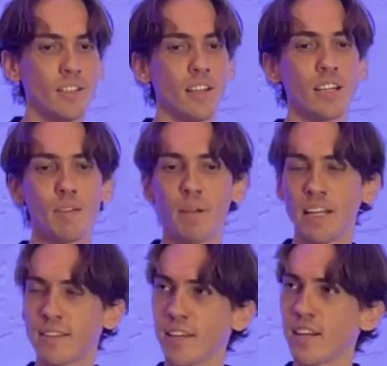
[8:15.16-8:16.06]
And I
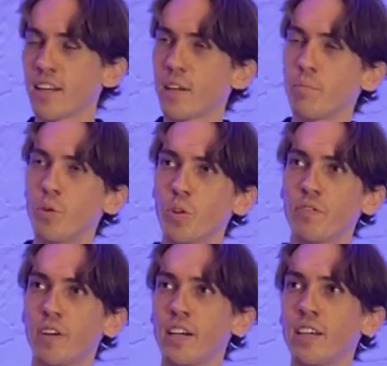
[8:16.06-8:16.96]
meditate and I
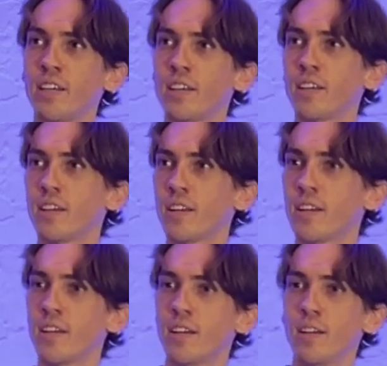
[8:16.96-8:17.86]
purify
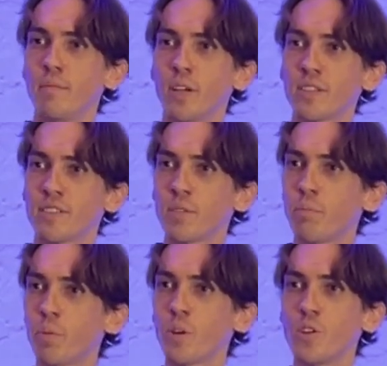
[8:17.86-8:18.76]
because at some
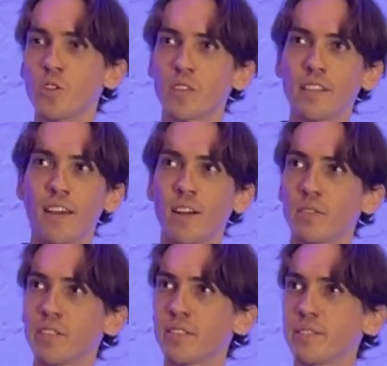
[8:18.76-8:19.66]
point you just get tired of
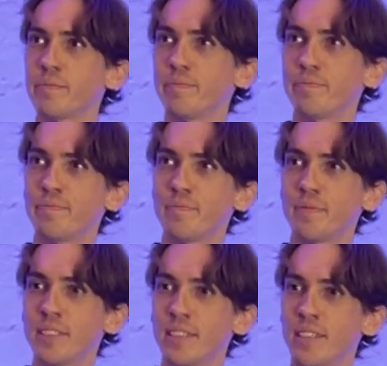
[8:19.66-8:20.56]
it
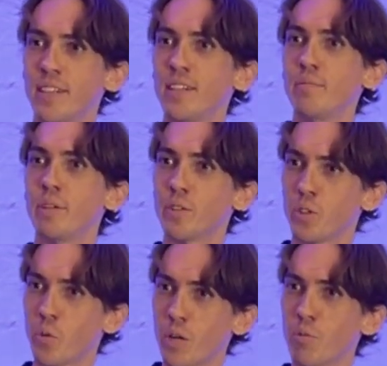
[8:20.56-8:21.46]
because
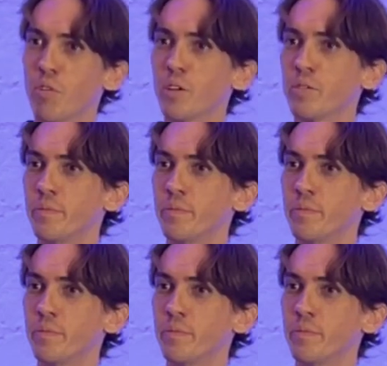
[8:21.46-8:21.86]
you want to move on.